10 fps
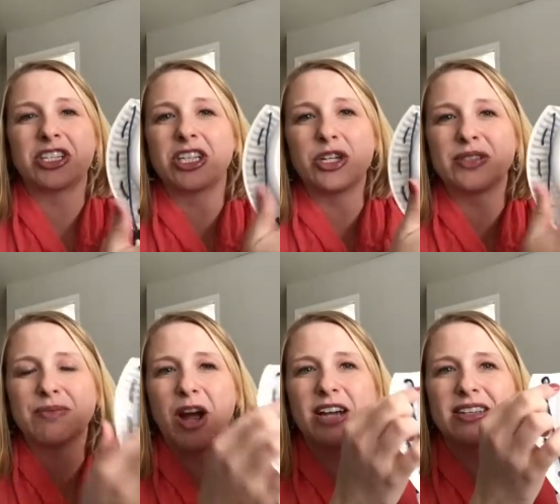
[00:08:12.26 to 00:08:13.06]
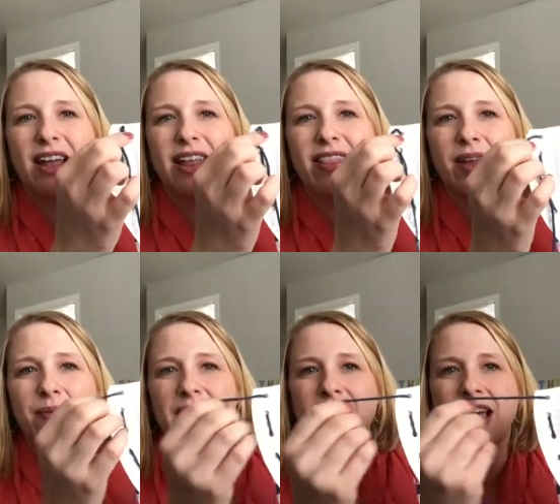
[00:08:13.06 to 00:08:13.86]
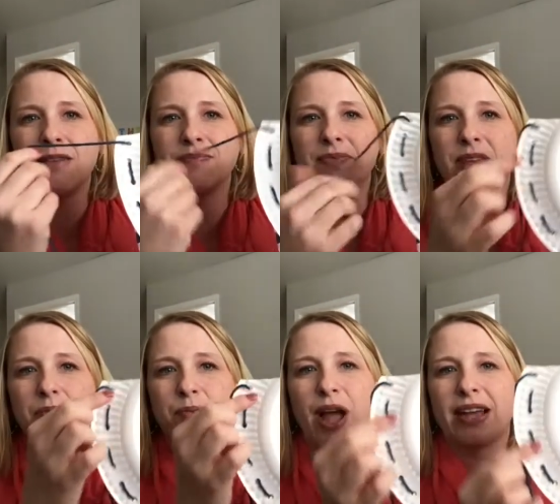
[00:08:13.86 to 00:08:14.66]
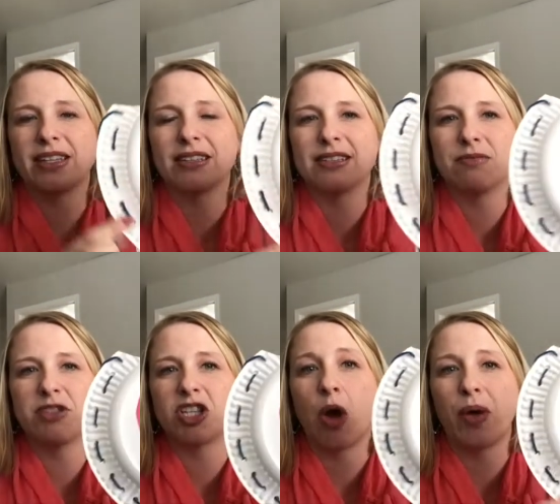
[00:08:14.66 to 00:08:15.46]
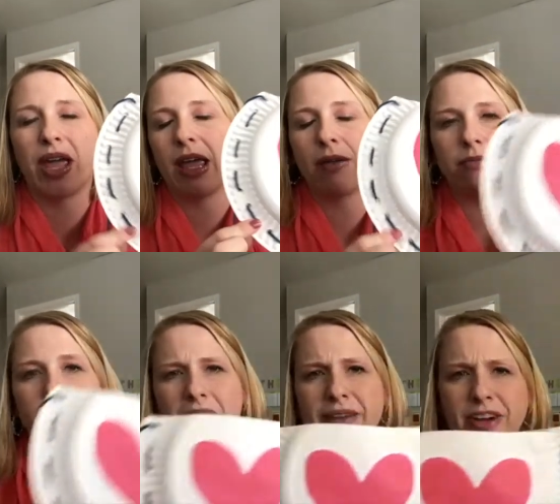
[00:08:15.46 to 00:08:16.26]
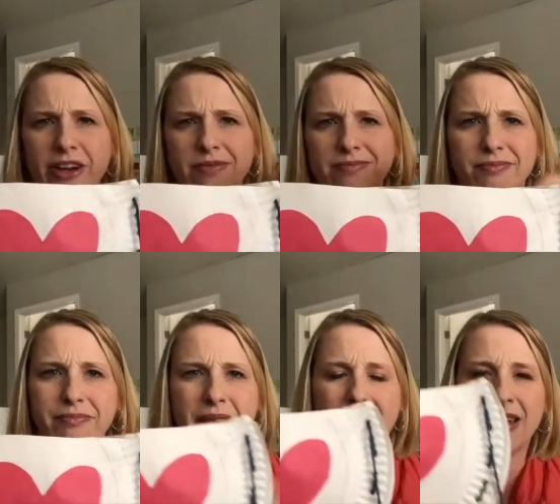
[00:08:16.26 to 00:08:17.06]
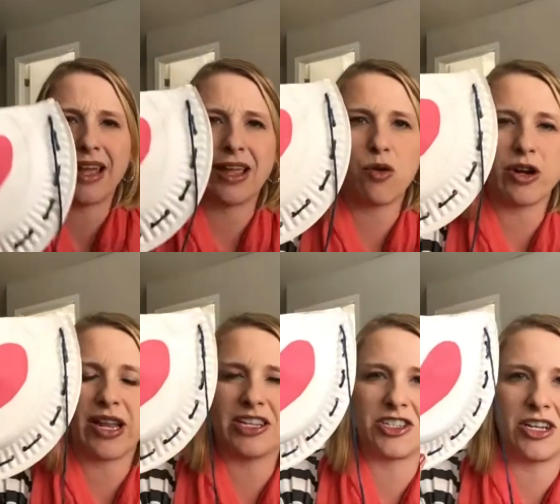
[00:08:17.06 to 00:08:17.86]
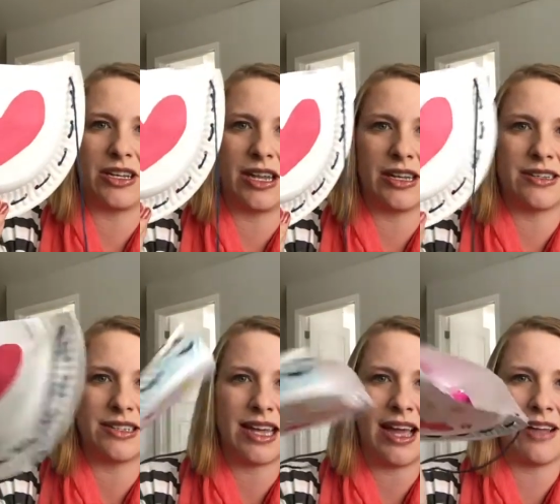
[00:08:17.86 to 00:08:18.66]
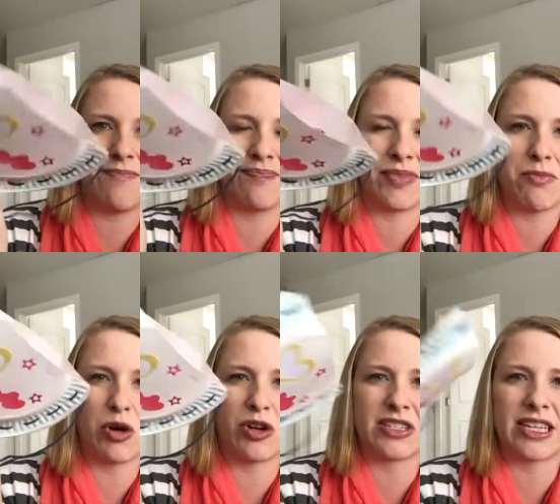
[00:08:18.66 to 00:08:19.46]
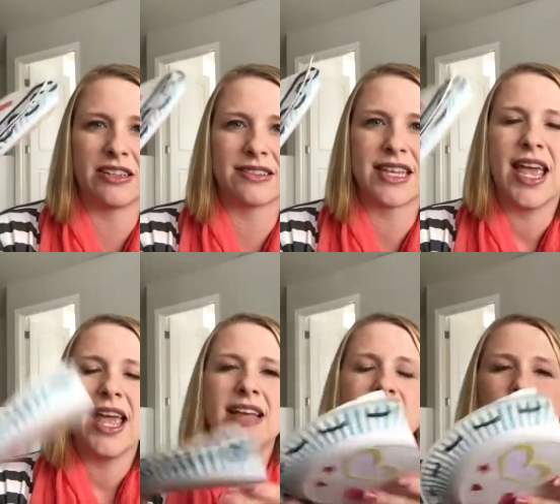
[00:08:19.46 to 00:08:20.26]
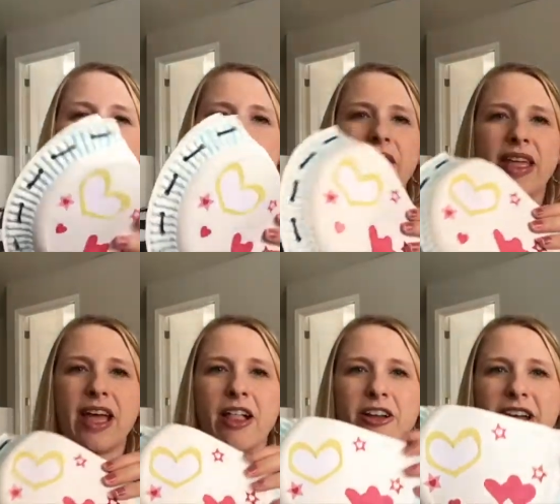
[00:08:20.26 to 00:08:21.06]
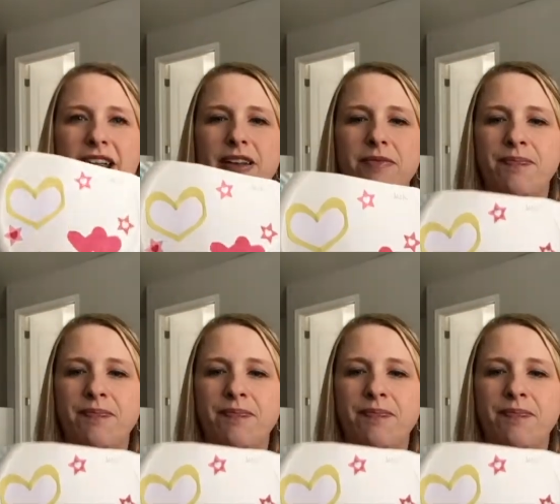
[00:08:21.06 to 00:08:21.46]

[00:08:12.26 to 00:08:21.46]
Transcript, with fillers: glued some hearts on, and then we practiced some sewing, whatever, hand-eye coordination and motor skills. So, and then they colored it,